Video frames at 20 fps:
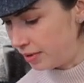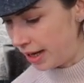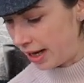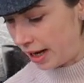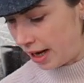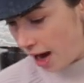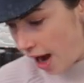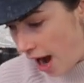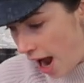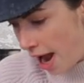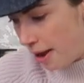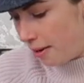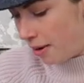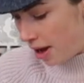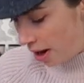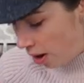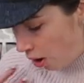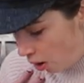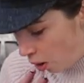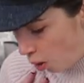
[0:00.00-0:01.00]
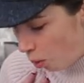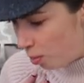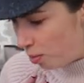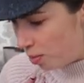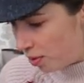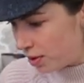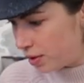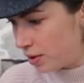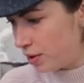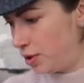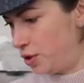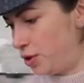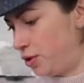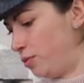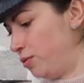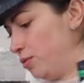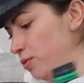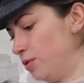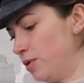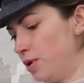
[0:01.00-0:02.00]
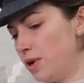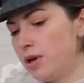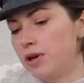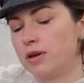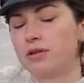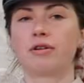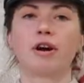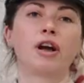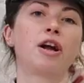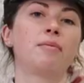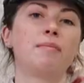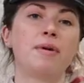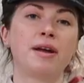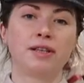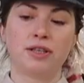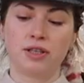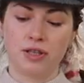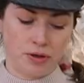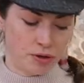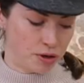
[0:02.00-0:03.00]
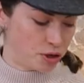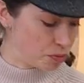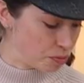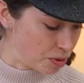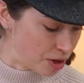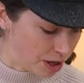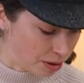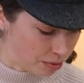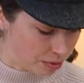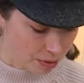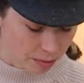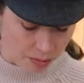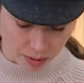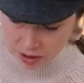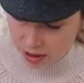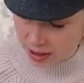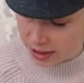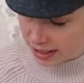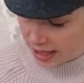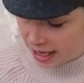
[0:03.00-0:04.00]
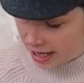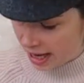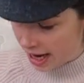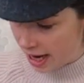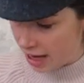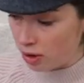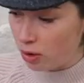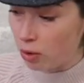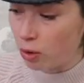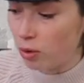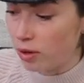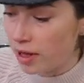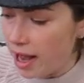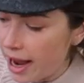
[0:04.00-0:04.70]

like, I hope to recommend it to as many people as I can who